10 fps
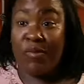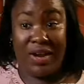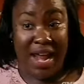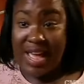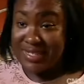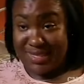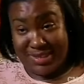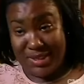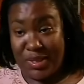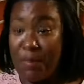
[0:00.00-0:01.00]

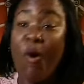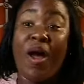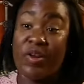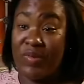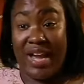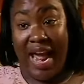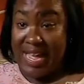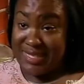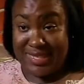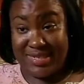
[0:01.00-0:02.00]
relax, the party
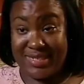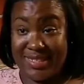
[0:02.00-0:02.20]
relax.